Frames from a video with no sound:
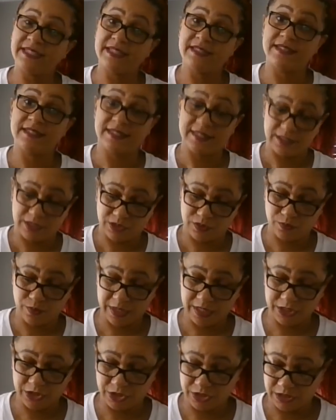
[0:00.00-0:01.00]
to the
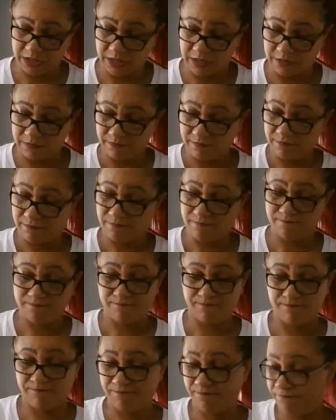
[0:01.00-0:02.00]
situation.
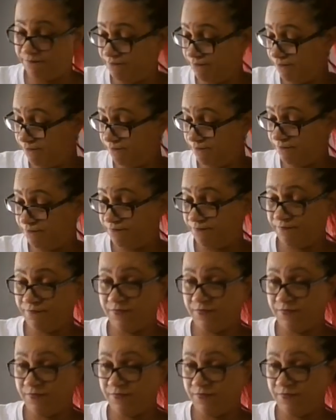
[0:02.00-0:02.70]
Mm.